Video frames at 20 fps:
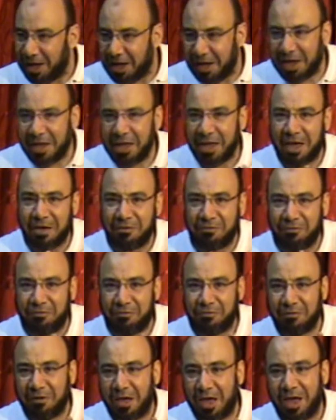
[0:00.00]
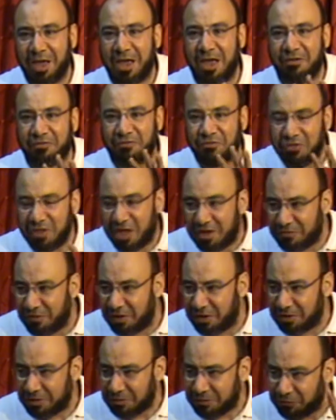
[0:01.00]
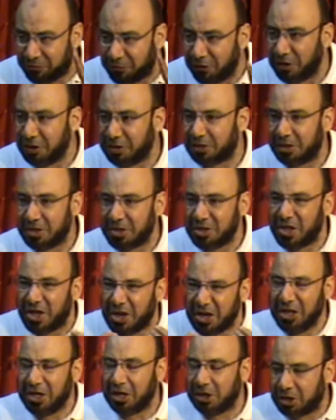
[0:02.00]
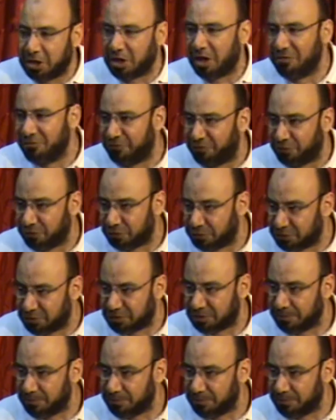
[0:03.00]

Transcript: I have never felt the real comfort